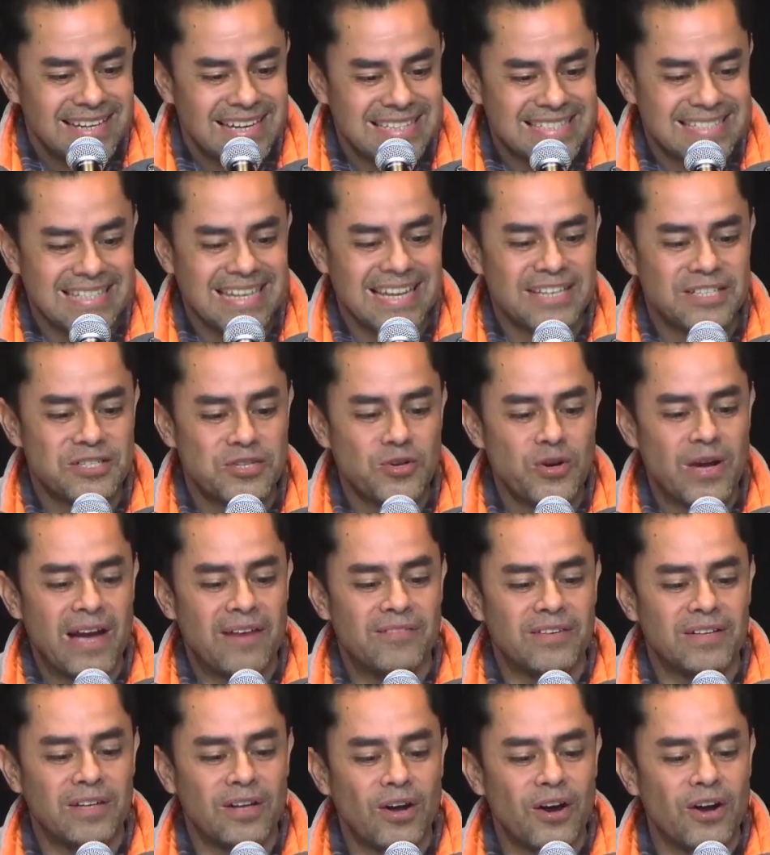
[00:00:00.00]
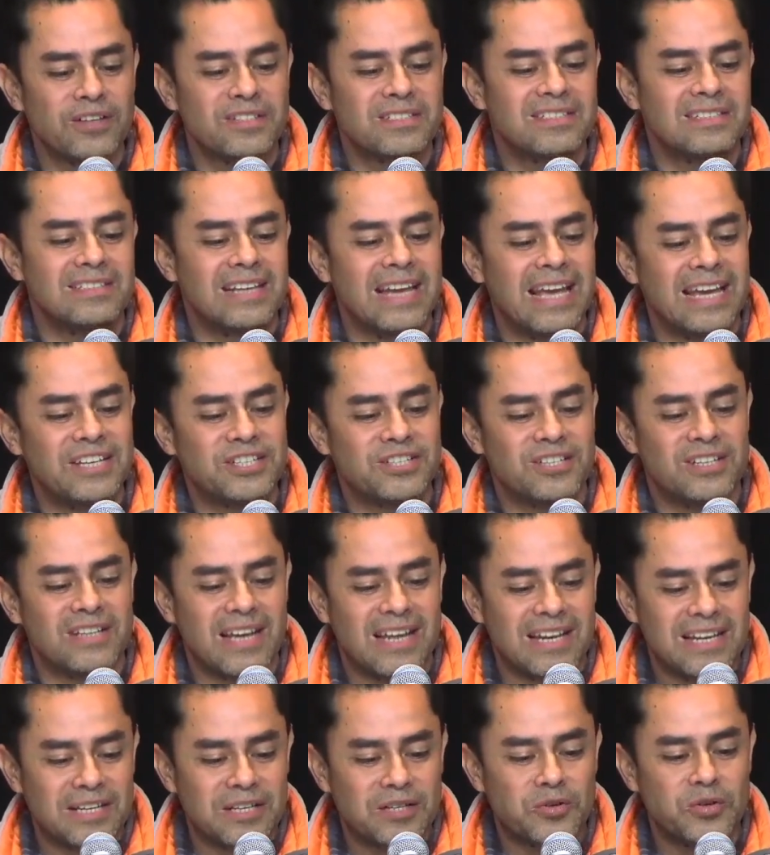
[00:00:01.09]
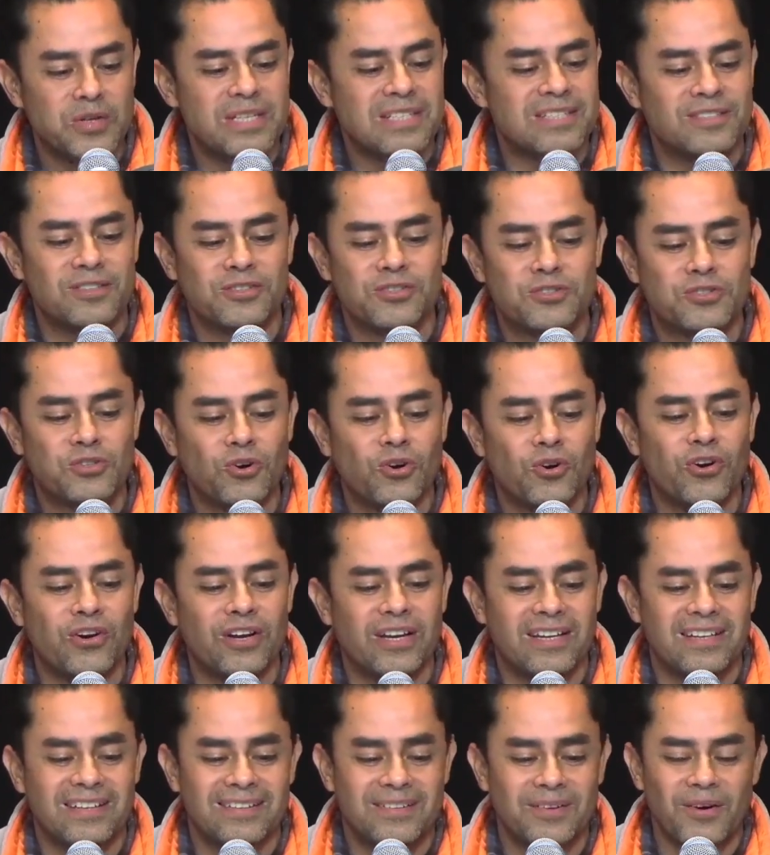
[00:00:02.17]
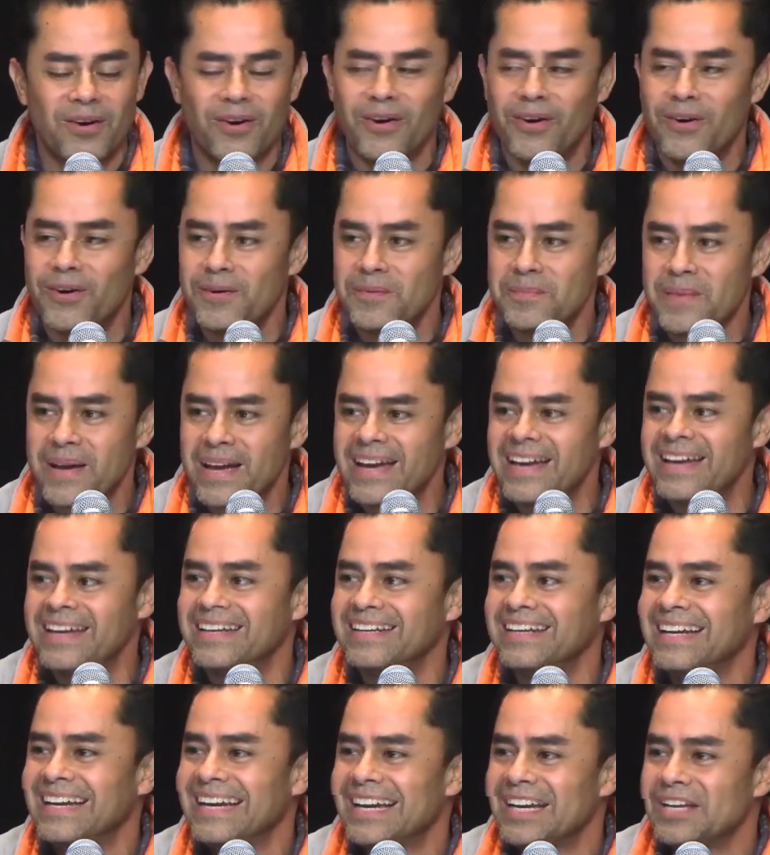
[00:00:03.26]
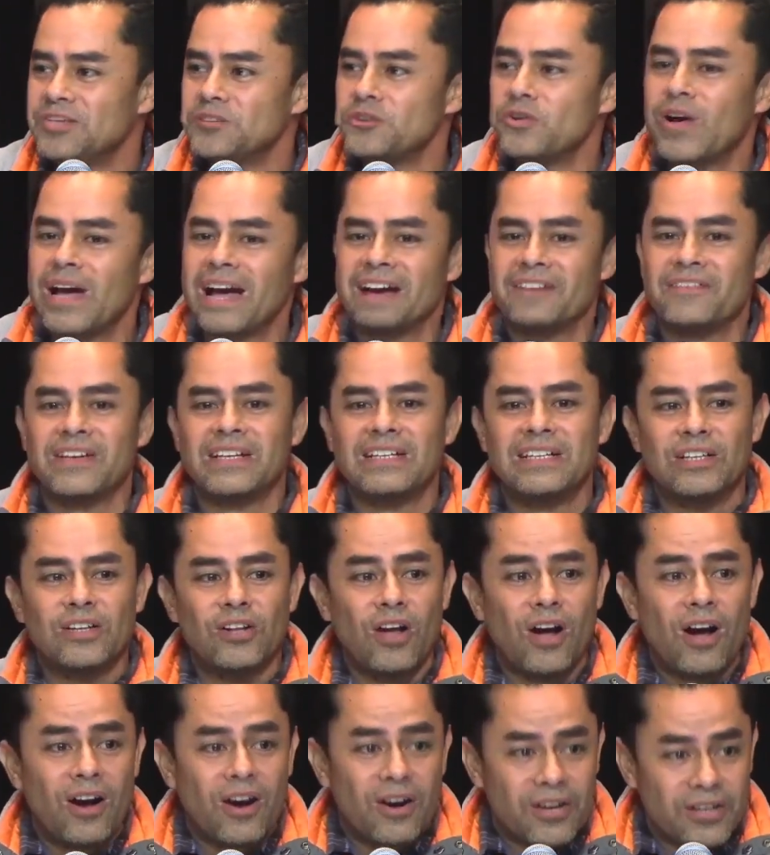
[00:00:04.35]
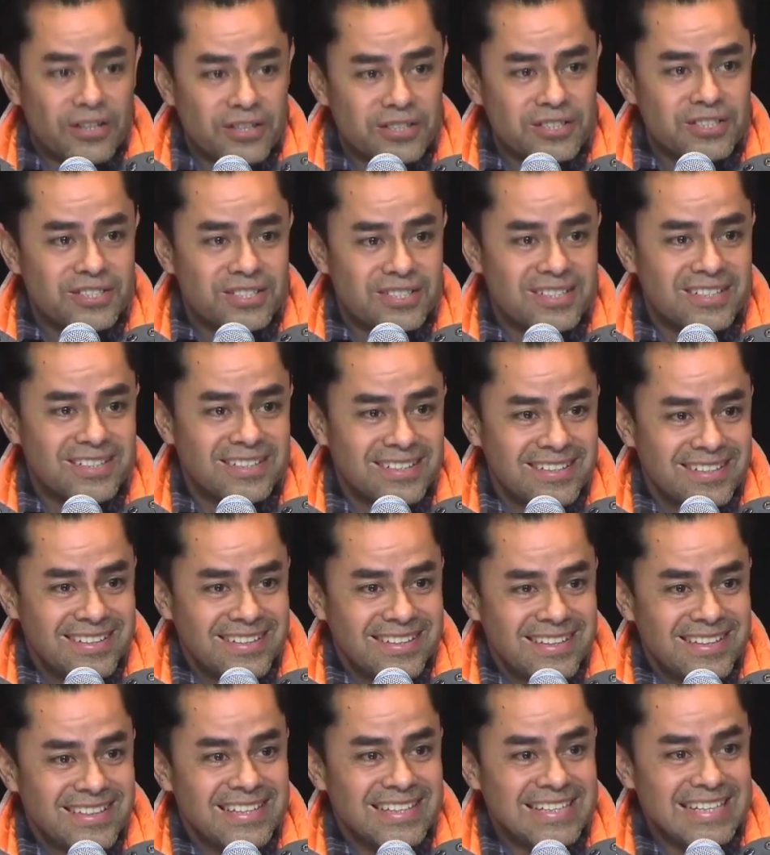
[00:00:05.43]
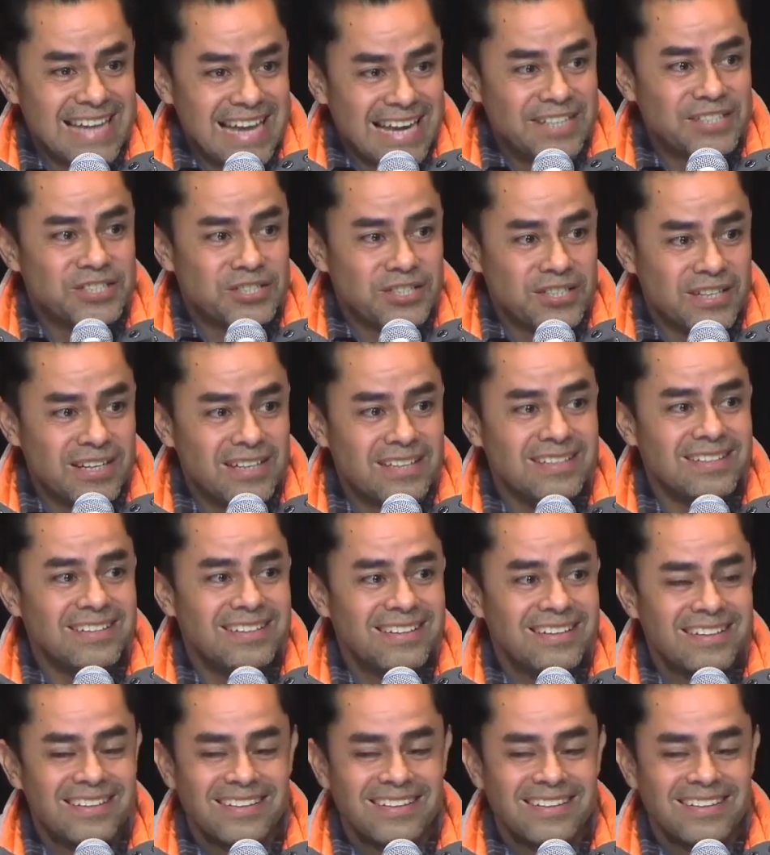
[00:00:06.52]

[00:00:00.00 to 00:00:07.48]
It says, you have enlarged the nation and increased their joy. Oh, man. You have enlarged the nation.